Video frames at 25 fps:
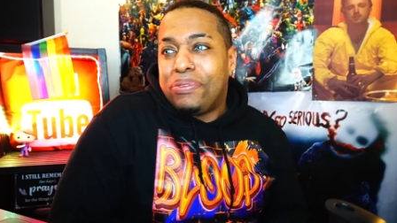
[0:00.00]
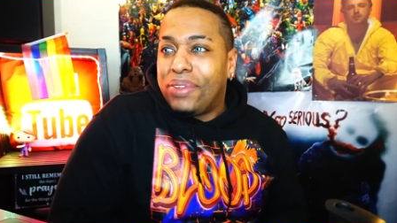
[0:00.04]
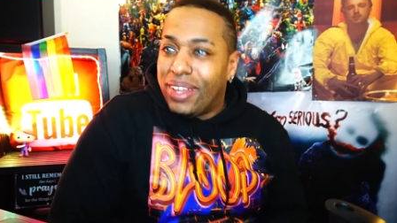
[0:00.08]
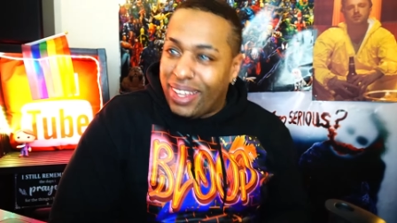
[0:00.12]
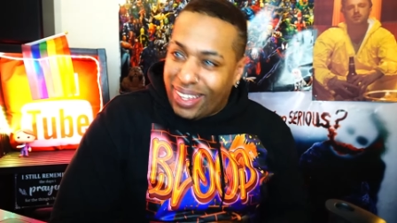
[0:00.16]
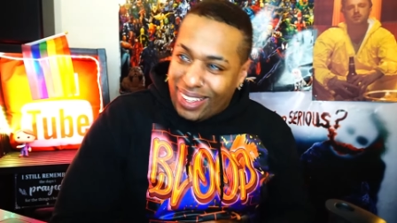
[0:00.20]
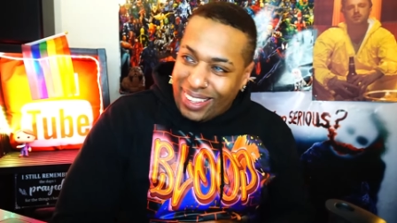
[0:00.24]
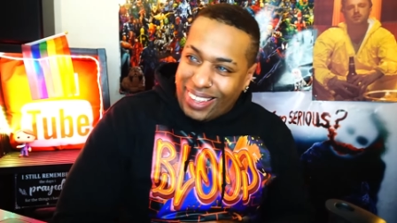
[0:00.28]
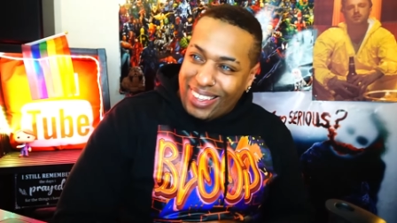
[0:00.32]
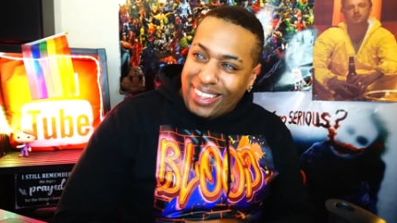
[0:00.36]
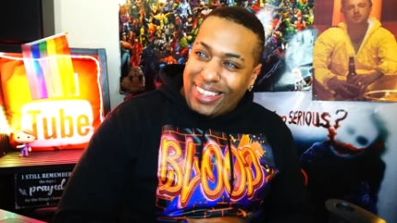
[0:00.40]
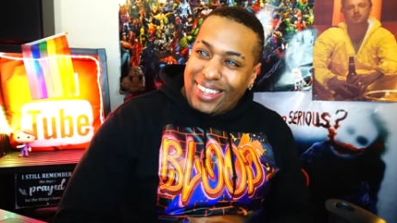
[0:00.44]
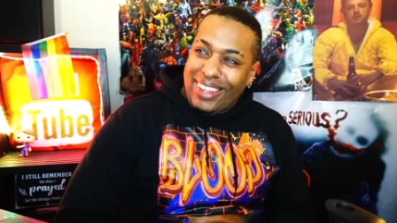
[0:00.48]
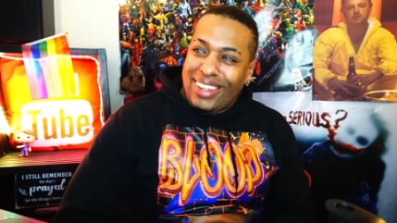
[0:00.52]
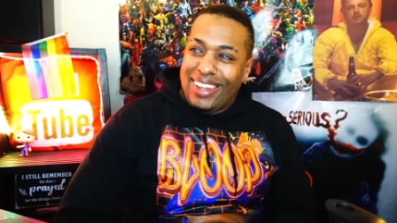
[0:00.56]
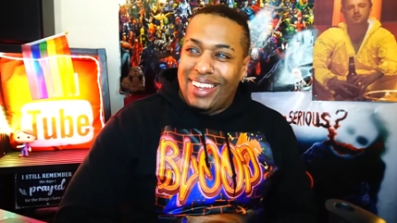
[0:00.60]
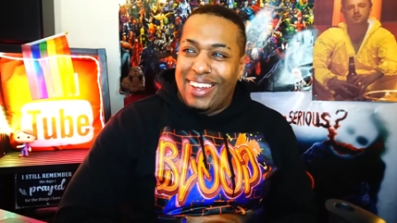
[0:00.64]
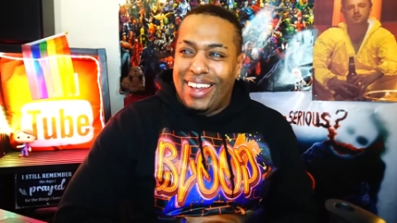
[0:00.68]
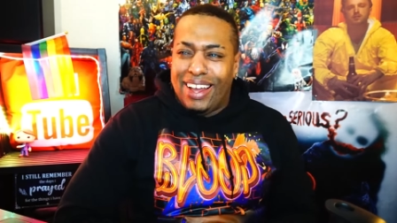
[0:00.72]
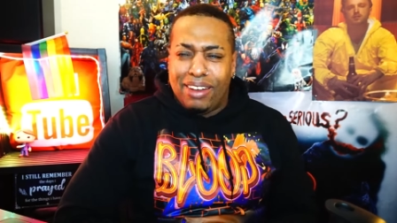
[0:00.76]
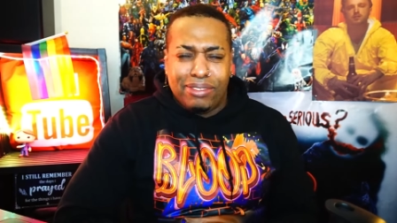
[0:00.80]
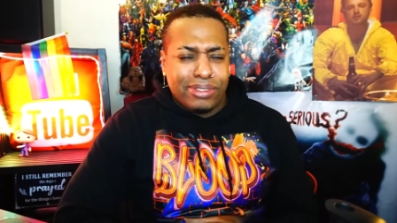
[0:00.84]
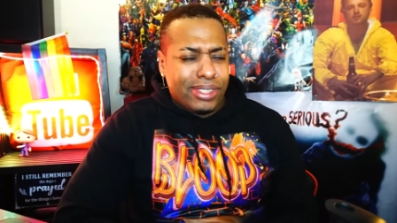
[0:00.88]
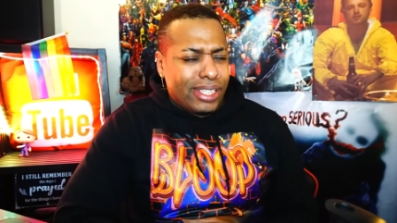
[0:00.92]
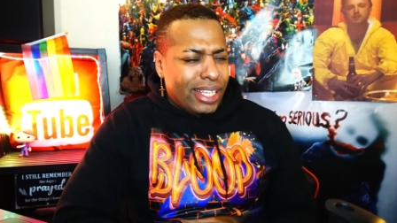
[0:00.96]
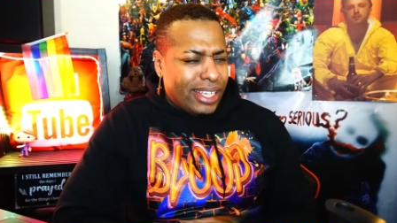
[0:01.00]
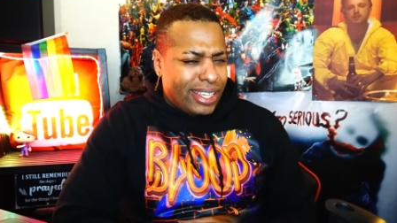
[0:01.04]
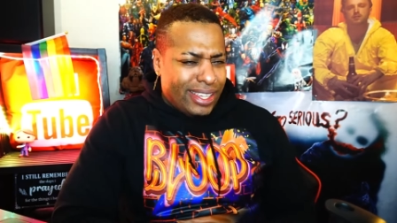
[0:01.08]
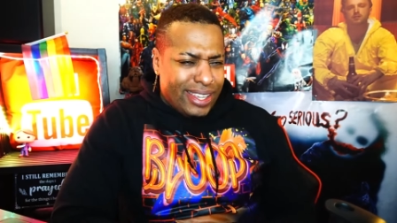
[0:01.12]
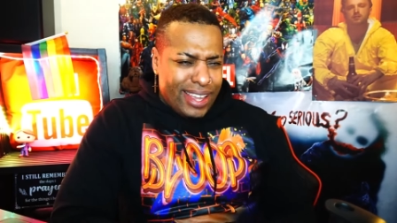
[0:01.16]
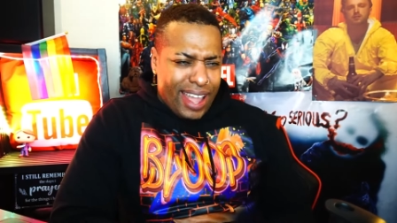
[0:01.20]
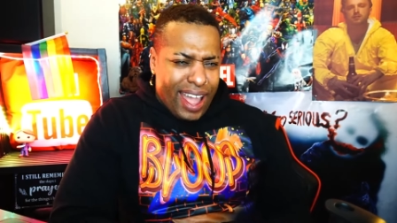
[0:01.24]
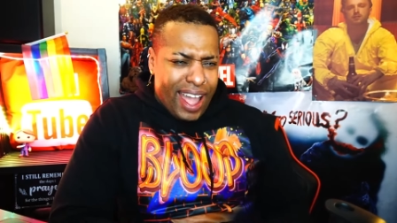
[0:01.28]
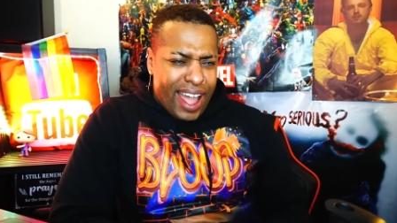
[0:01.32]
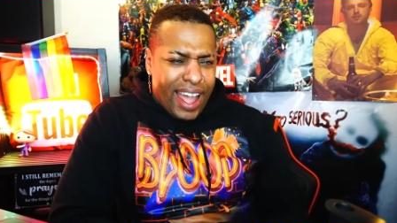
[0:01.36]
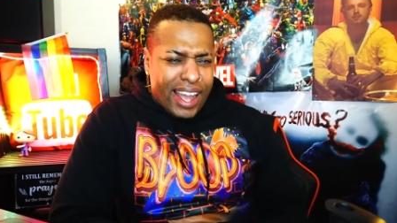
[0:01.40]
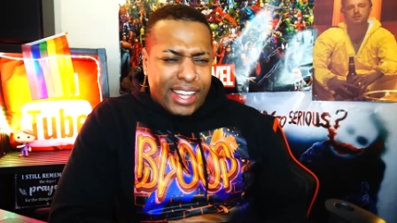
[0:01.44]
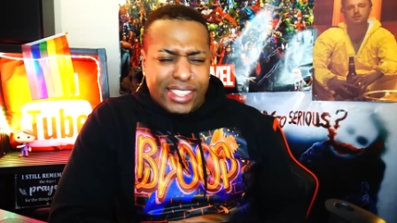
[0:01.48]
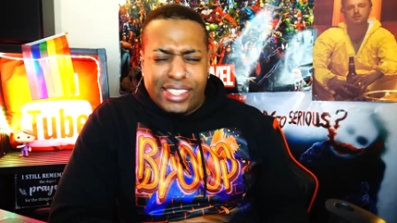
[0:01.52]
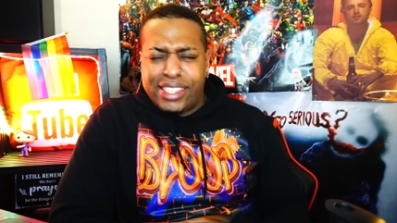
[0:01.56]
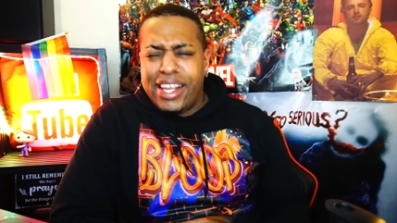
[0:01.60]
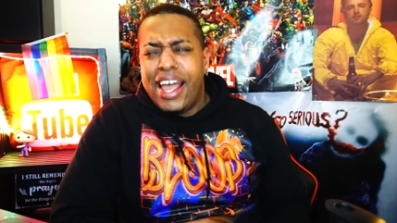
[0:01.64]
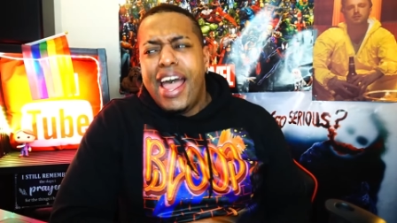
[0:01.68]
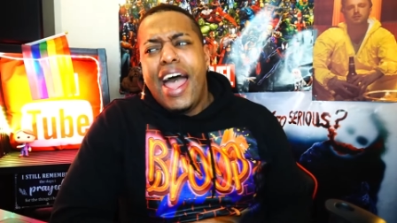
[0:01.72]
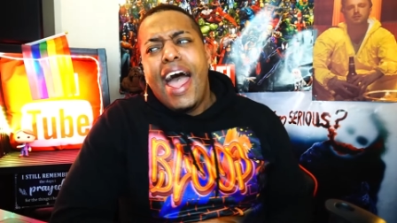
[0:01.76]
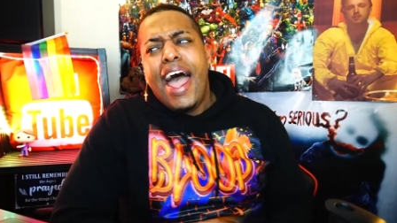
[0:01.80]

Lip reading: I was like, yes.